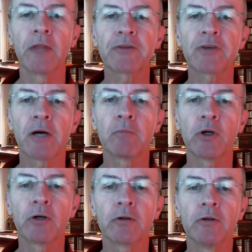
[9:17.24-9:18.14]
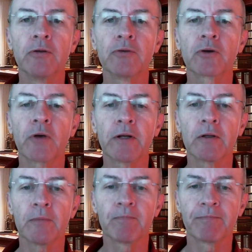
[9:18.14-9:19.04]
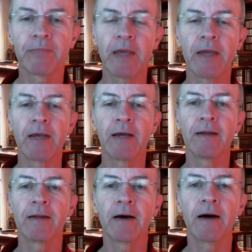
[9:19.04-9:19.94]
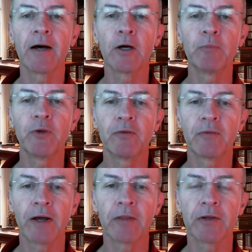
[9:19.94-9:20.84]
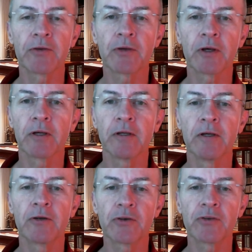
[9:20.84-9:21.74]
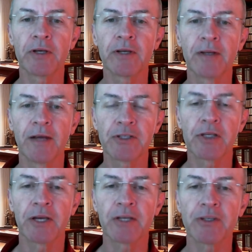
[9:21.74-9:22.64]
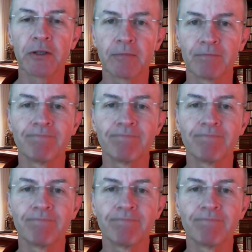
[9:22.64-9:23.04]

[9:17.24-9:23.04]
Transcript: that's how I broke Newton's cradle, and I hope you found this interesting and educational.